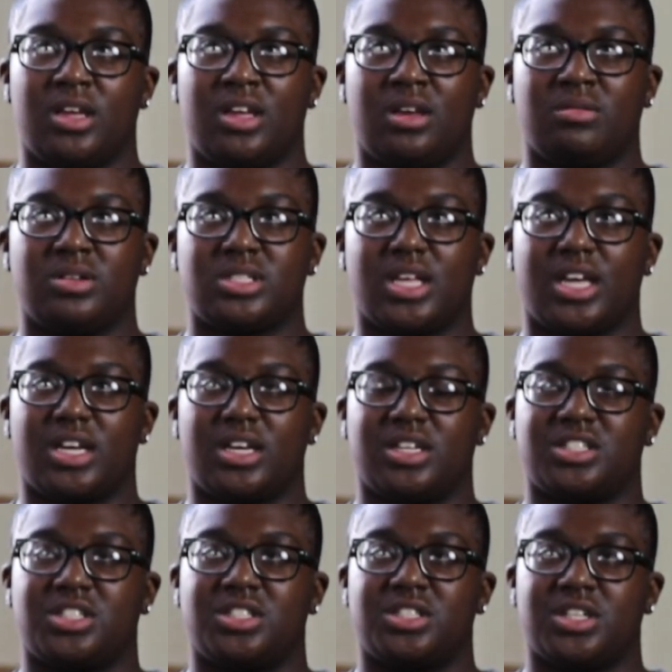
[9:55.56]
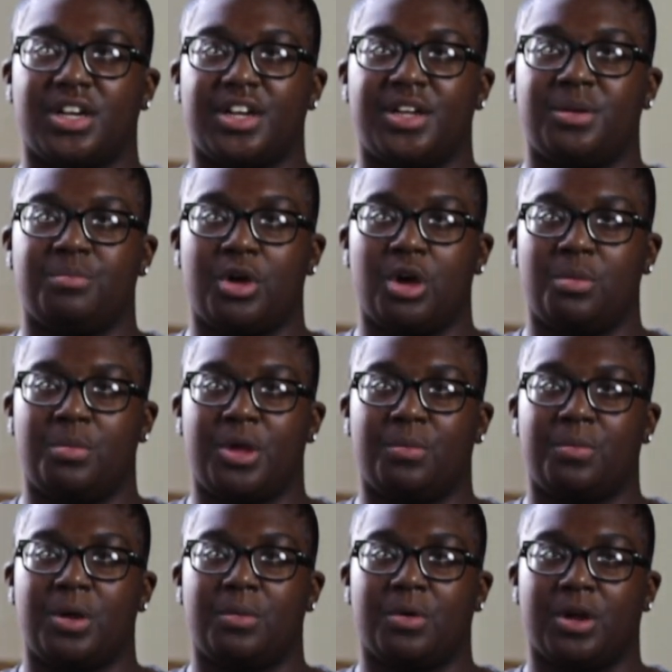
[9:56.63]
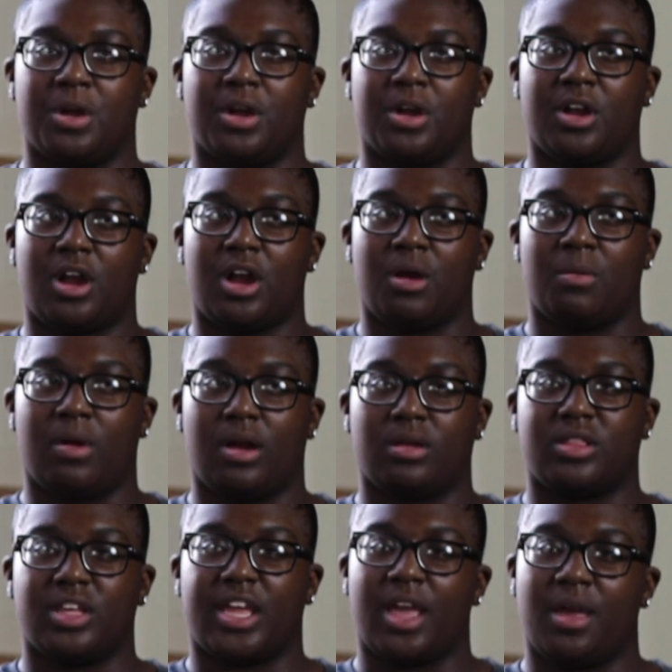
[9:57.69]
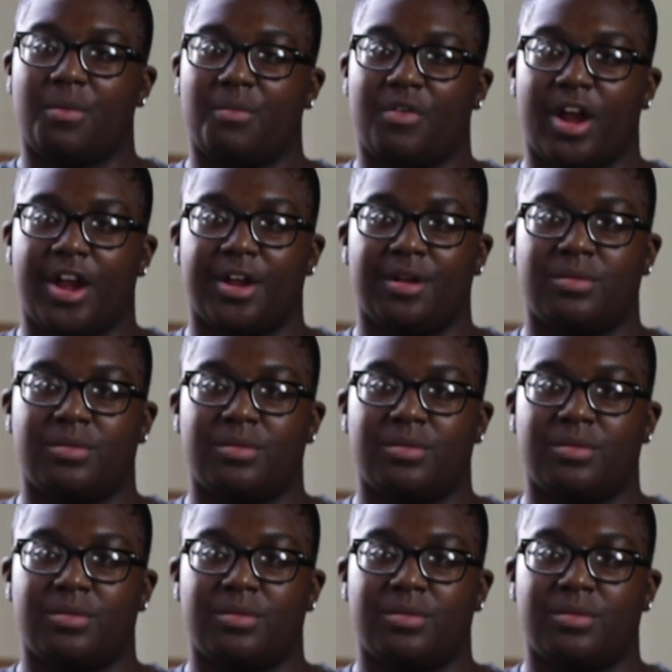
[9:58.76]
it was like a certain moment. We were around the campfire.